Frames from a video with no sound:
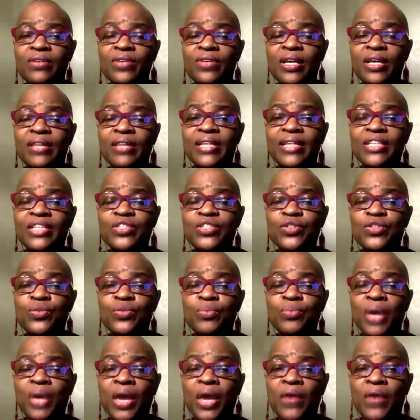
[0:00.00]
that's your
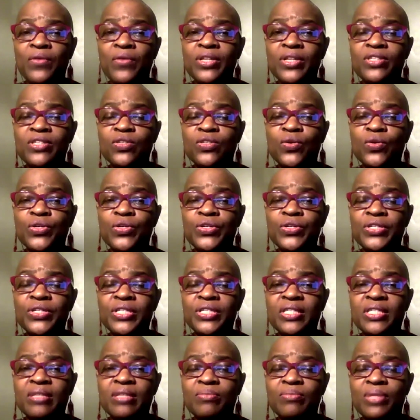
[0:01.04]
parents or your
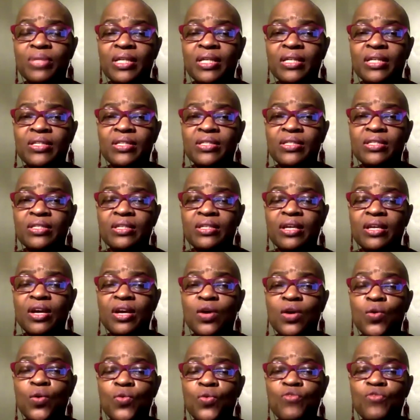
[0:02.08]
siblings, who
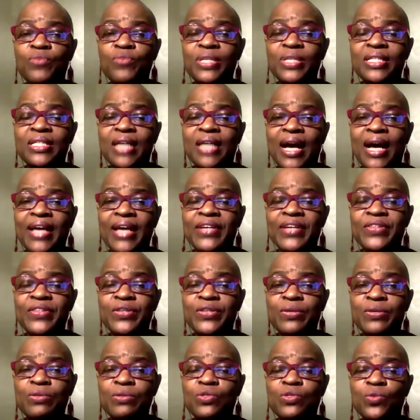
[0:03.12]
have been
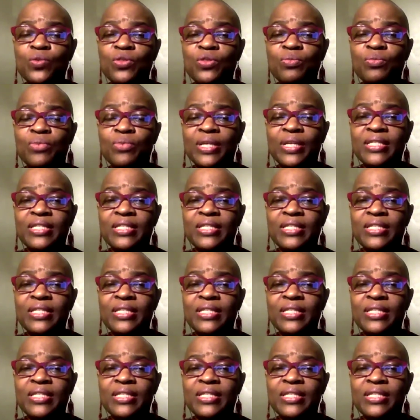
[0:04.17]
diagnosed with breast